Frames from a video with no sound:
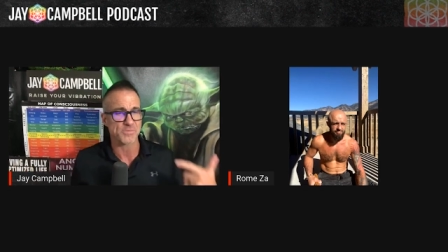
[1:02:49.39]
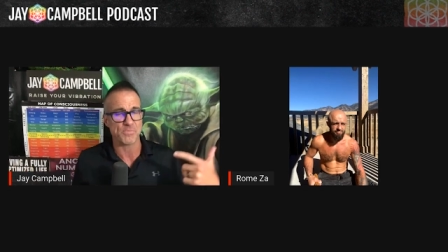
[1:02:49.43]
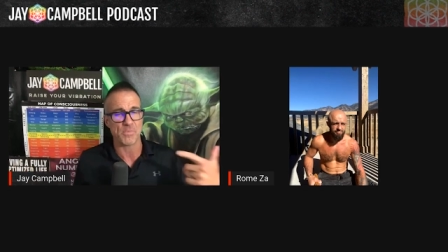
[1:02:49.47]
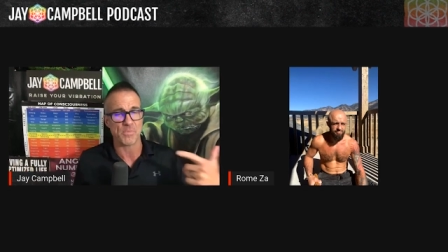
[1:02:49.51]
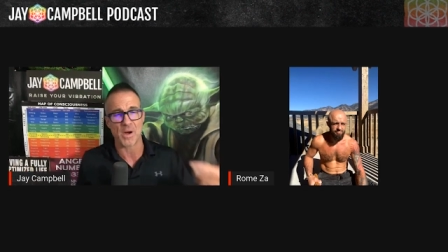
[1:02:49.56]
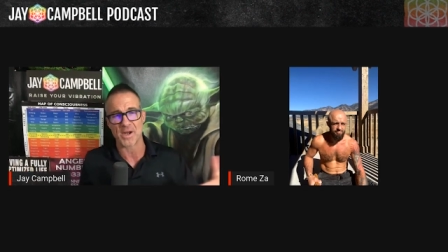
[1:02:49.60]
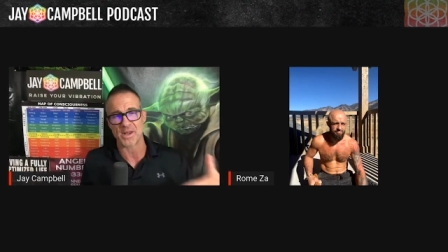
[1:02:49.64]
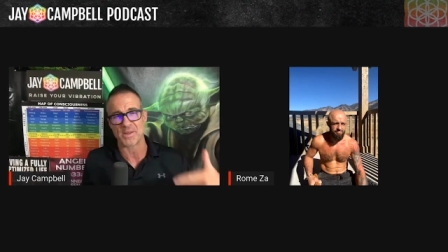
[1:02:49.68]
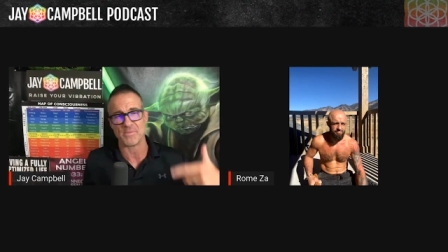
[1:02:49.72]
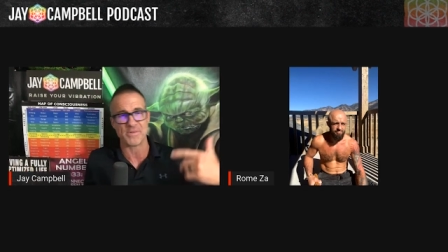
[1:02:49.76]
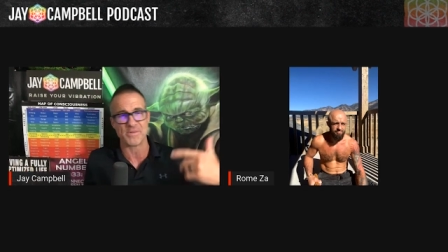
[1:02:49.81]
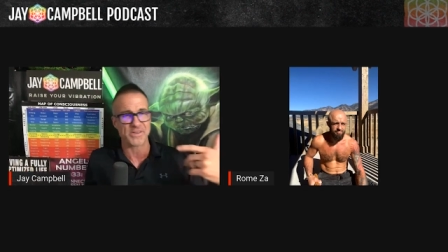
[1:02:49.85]

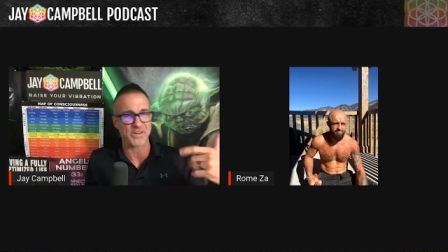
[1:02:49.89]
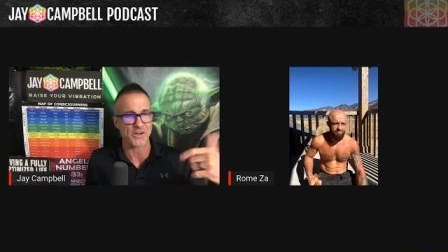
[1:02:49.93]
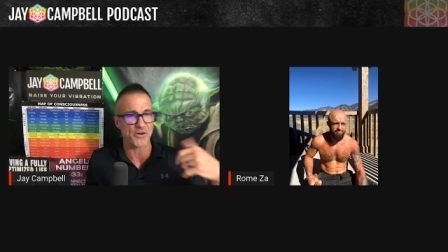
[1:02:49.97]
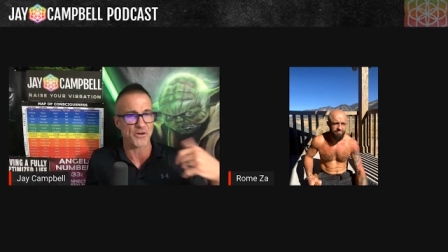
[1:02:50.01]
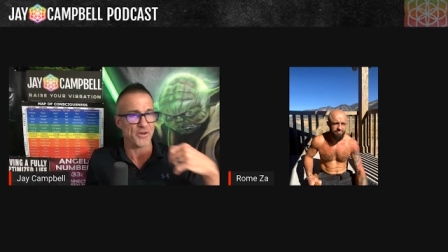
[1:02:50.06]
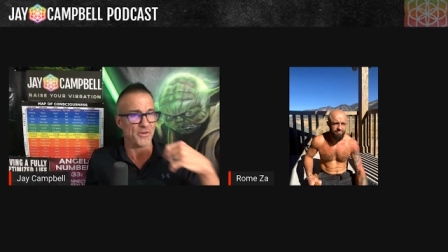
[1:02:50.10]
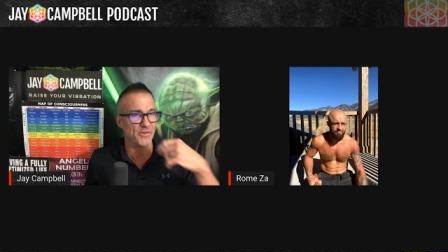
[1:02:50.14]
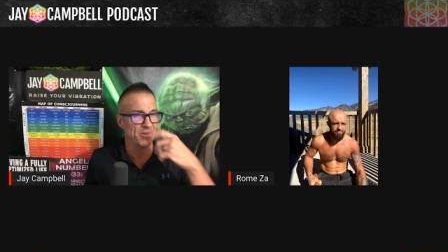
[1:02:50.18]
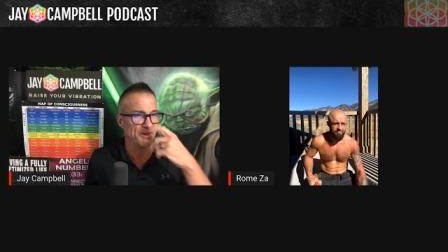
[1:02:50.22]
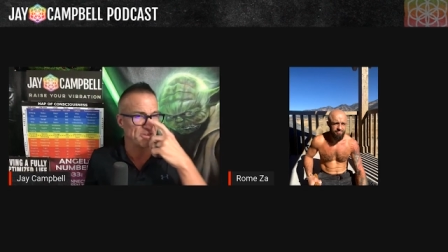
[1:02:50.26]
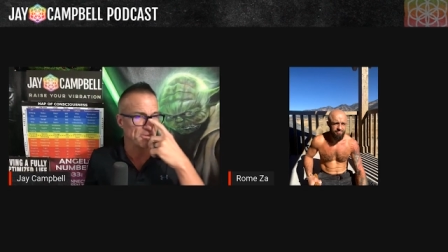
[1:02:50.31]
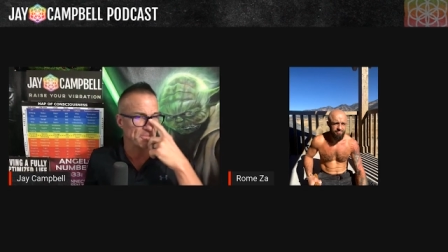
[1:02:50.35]
money
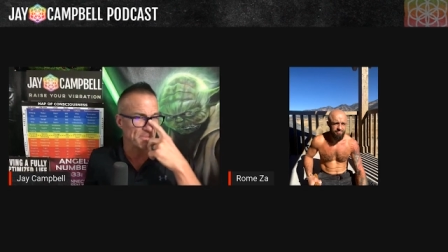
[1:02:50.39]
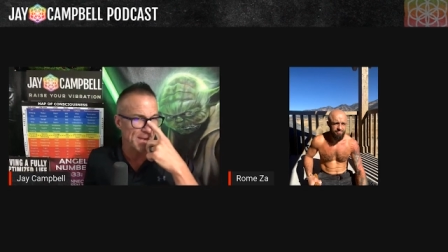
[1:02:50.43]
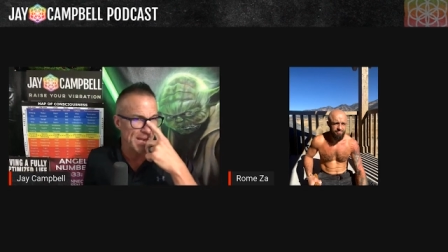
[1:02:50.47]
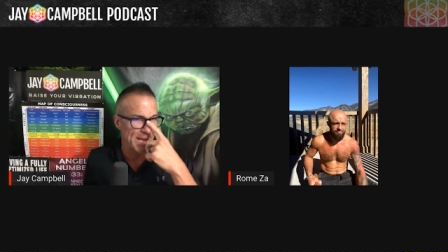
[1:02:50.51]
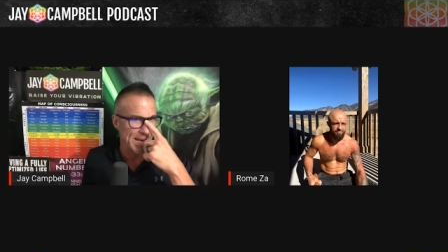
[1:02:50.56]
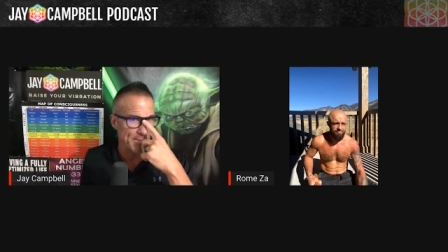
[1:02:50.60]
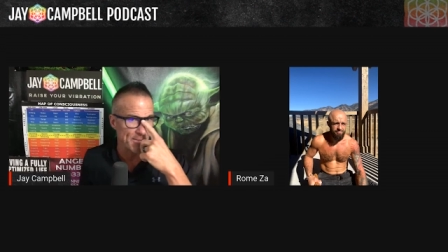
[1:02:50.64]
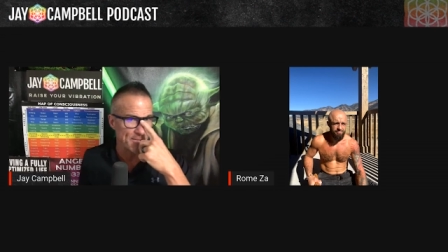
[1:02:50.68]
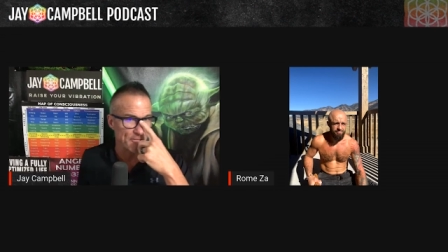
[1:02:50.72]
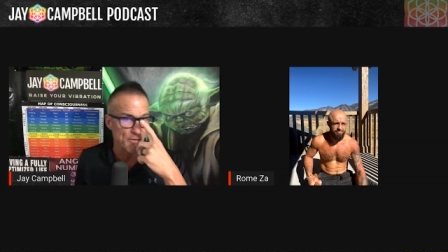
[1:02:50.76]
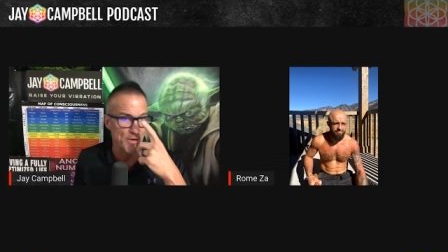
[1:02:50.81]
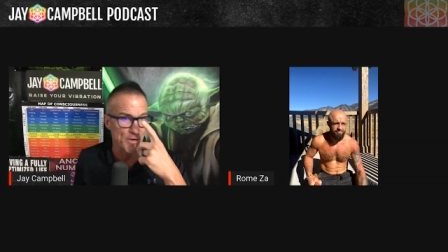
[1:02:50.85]
materialism
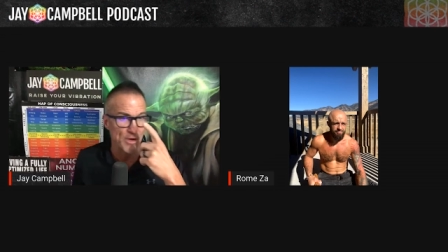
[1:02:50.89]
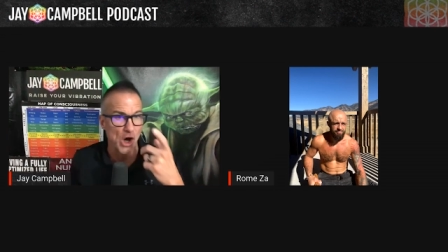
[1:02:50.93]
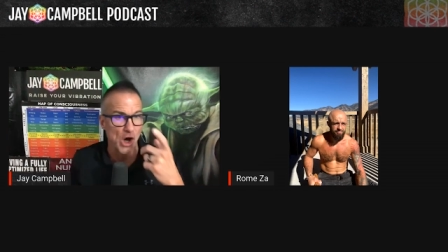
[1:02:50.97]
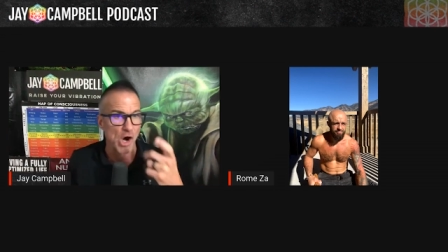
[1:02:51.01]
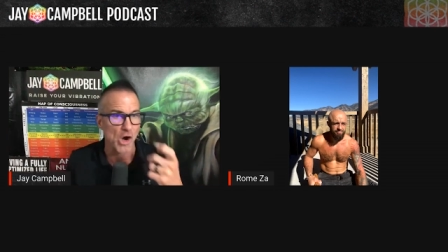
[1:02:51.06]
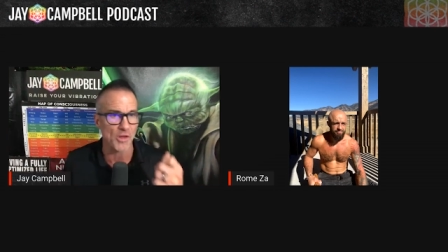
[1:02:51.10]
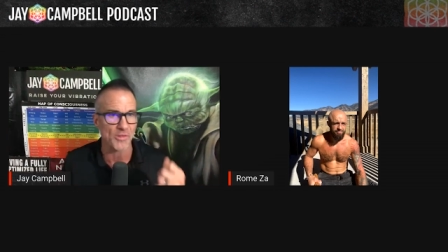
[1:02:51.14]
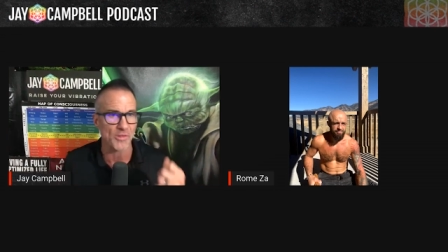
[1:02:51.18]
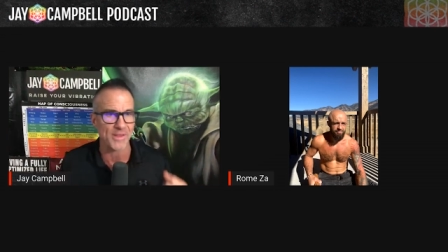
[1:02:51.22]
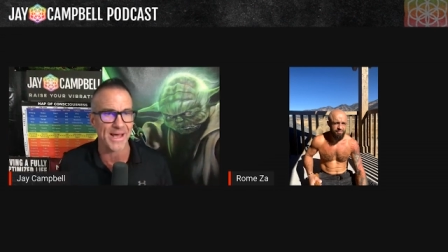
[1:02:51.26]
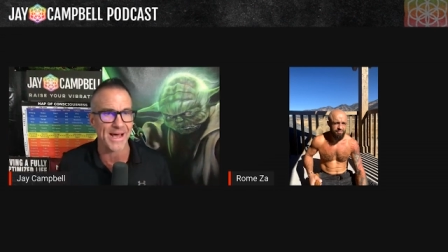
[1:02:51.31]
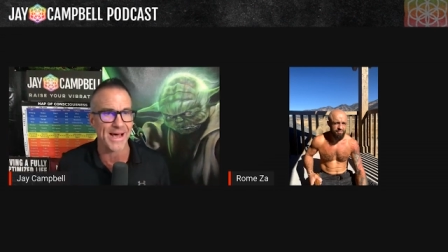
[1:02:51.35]
game, if we
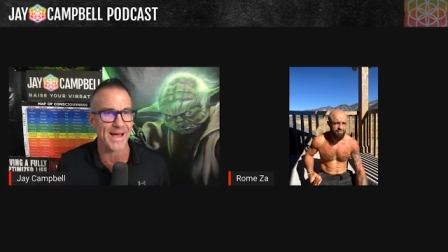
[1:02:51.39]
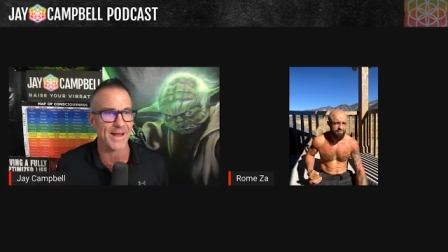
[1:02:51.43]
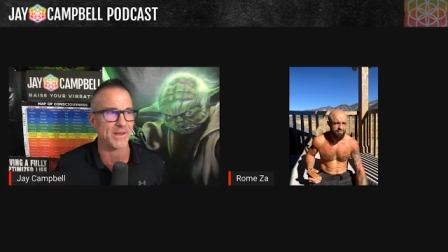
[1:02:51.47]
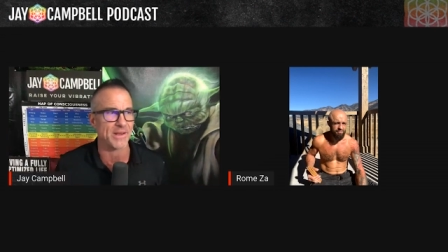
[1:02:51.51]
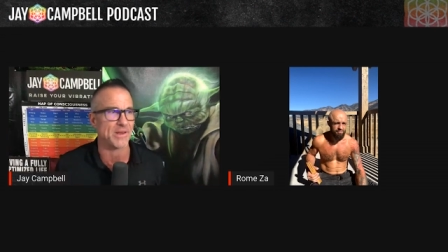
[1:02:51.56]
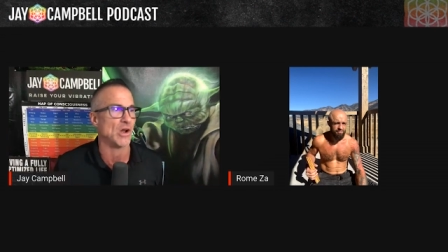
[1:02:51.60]
call it that.